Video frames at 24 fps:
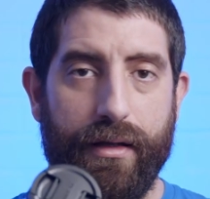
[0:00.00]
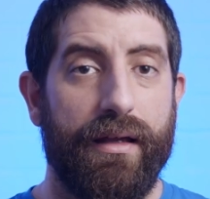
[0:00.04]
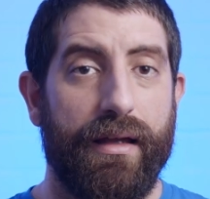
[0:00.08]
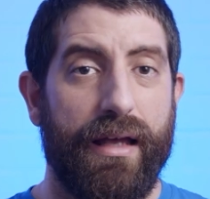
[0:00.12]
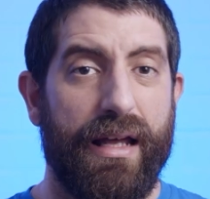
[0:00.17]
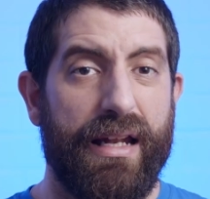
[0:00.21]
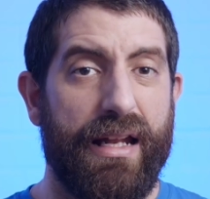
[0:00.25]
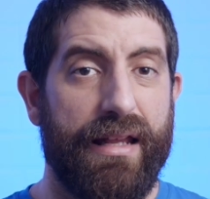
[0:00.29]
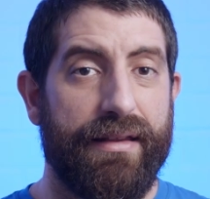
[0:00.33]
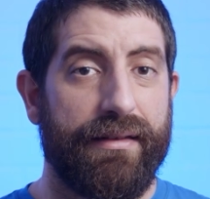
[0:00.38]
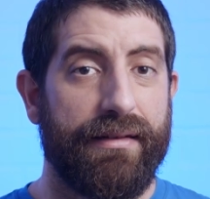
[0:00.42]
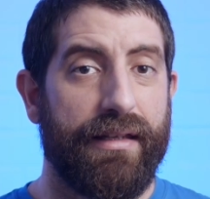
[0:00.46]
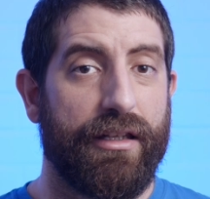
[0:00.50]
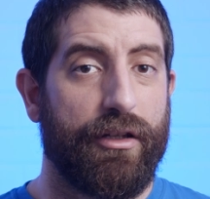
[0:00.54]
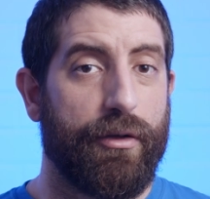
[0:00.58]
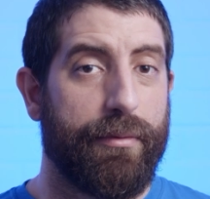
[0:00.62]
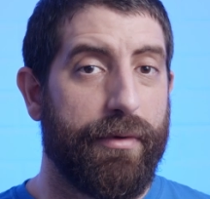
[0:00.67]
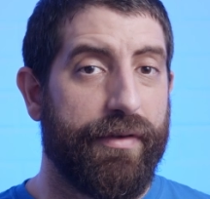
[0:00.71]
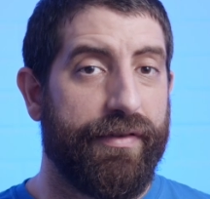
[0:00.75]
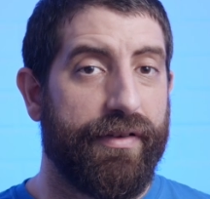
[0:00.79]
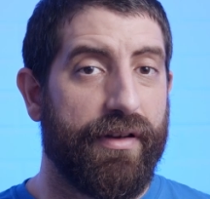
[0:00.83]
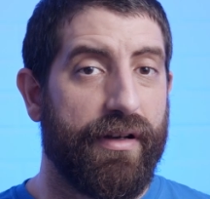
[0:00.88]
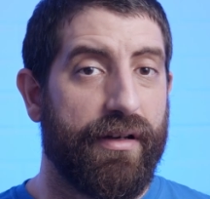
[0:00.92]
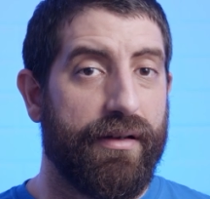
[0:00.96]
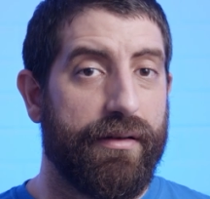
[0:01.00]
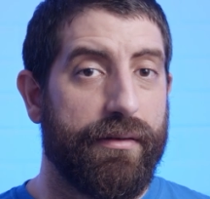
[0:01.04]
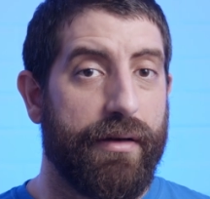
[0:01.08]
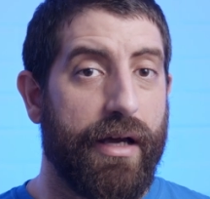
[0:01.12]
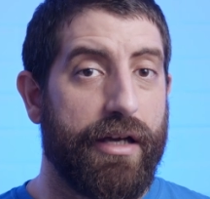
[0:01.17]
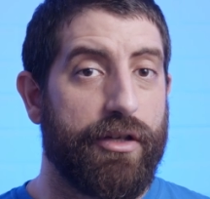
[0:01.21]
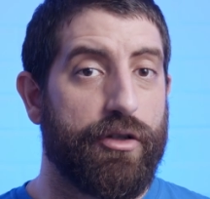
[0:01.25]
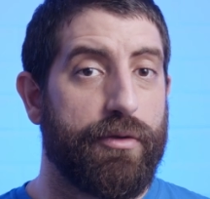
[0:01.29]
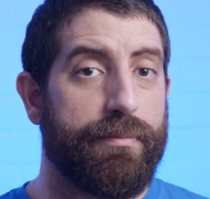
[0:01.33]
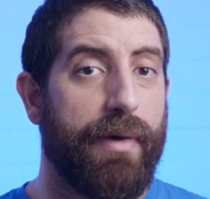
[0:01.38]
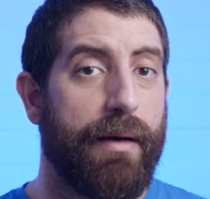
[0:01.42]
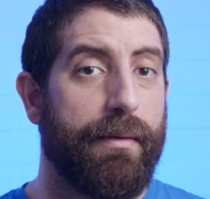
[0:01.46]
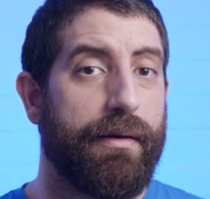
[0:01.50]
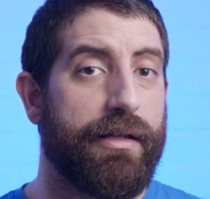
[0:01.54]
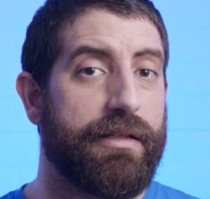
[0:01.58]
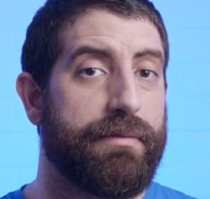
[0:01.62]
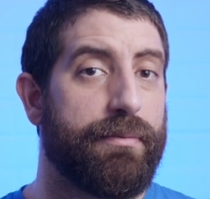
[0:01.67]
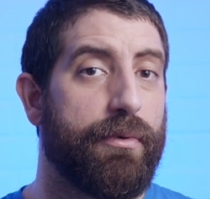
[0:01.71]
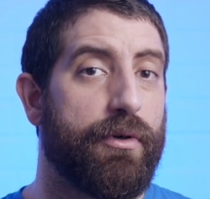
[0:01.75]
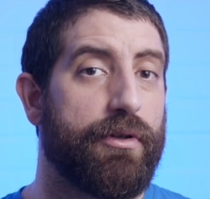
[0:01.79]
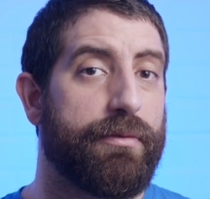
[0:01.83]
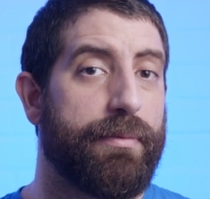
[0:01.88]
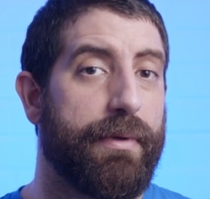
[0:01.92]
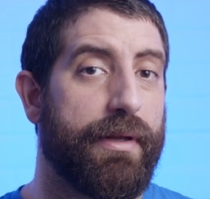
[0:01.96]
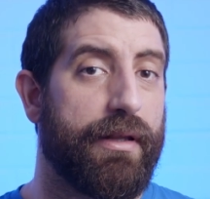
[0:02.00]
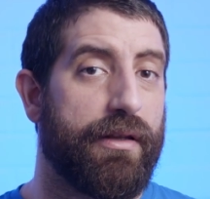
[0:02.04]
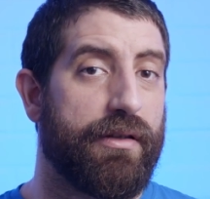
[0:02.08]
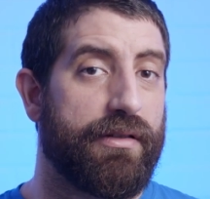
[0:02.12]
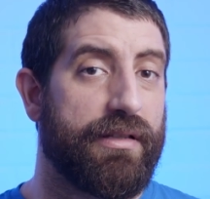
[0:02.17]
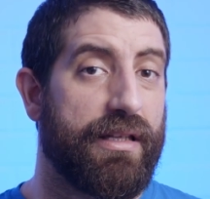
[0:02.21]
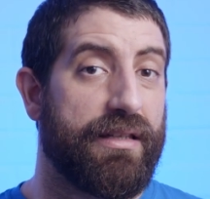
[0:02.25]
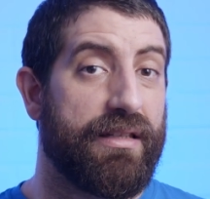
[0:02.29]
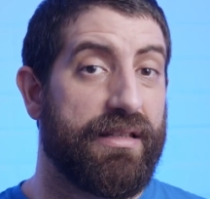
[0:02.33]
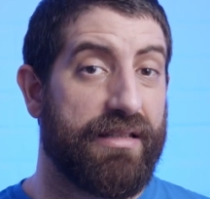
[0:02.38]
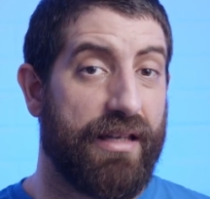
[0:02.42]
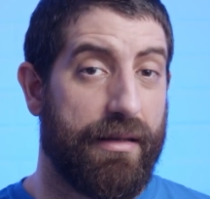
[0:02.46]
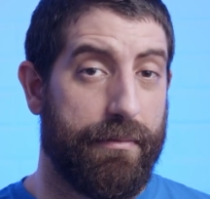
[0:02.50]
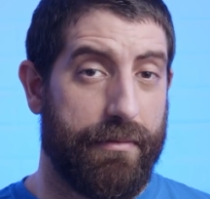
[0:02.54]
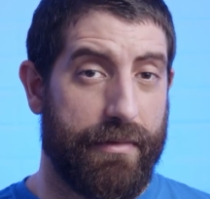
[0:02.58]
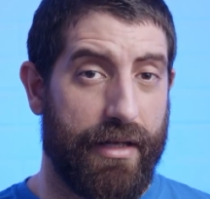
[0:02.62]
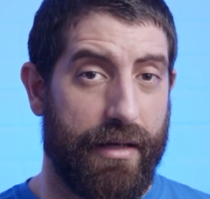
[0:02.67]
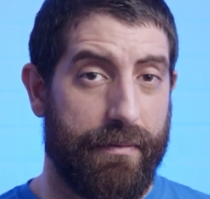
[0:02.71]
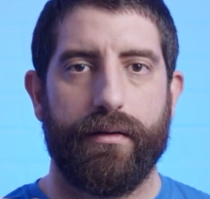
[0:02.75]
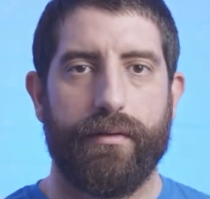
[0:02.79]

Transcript: And I think that to be fair, I should publish both videos at the same time.